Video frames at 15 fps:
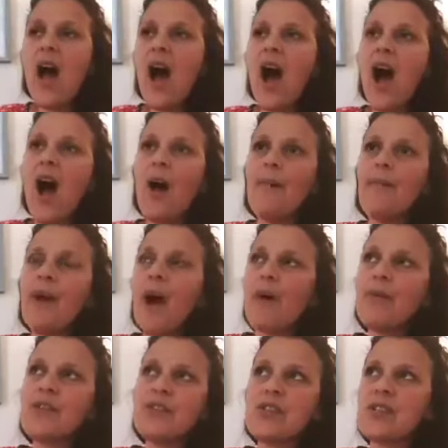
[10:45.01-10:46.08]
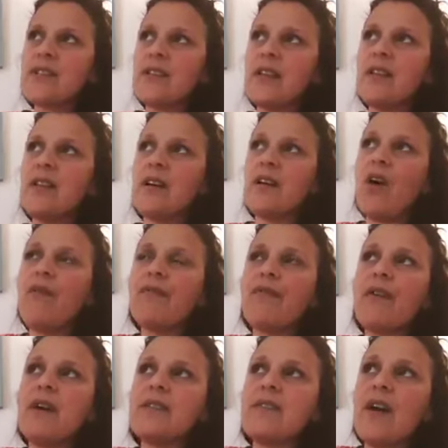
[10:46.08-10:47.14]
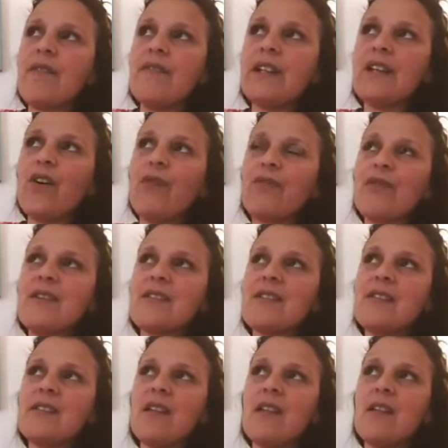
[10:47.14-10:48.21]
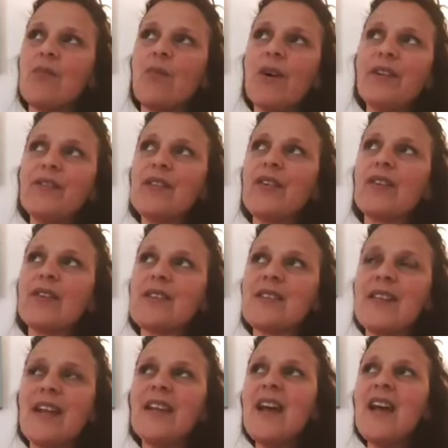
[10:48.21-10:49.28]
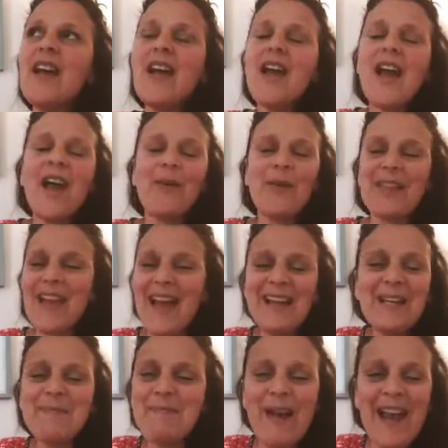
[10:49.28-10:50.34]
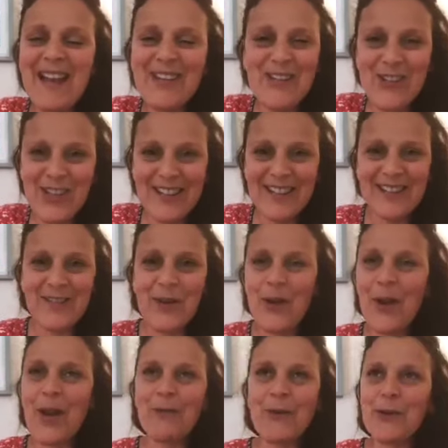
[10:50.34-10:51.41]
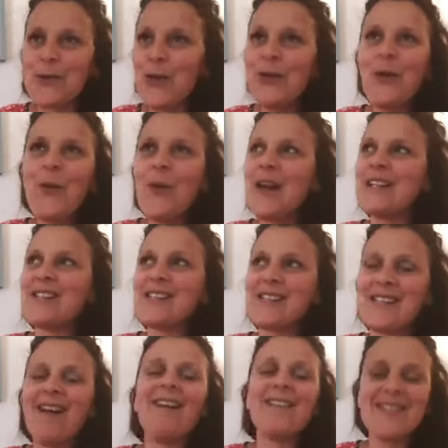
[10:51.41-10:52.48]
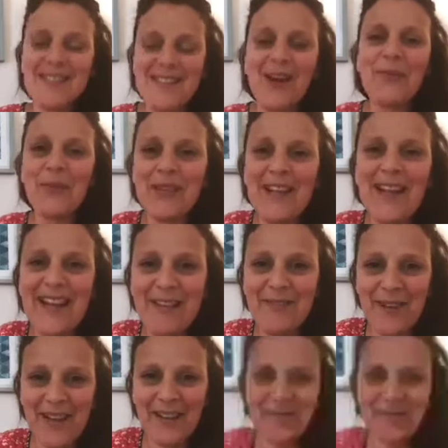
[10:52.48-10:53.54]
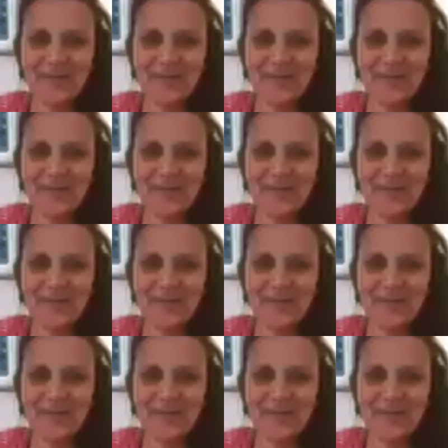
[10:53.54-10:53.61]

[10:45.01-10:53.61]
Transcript: Um, I was just in a conference, Ayurvedic conference, and, and one of the doctors said, with any patient, if you don't know where to start, start with the liver.